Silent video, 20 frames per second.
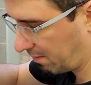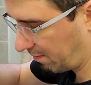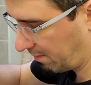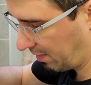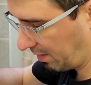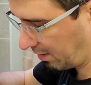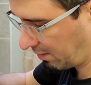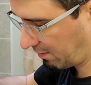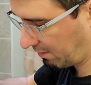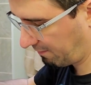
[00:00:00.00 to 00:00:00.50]

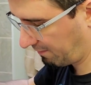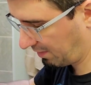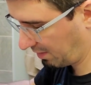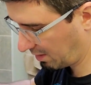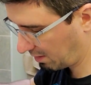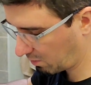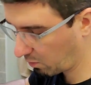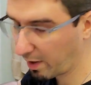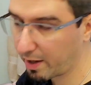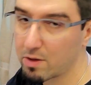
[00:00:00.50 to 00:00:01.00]
Really
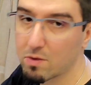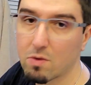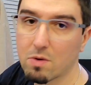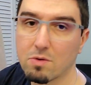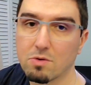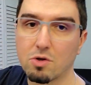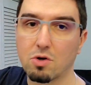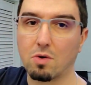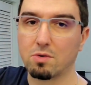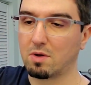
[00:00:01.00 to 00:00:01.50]
convenient way to
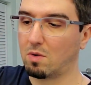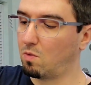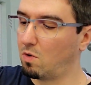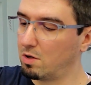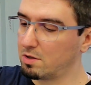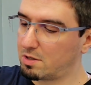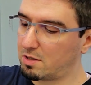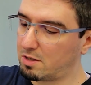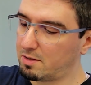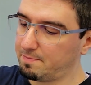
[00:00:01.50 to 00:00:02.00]
control the
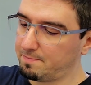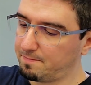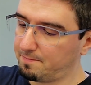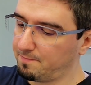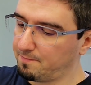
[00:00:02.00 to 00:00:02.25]
water.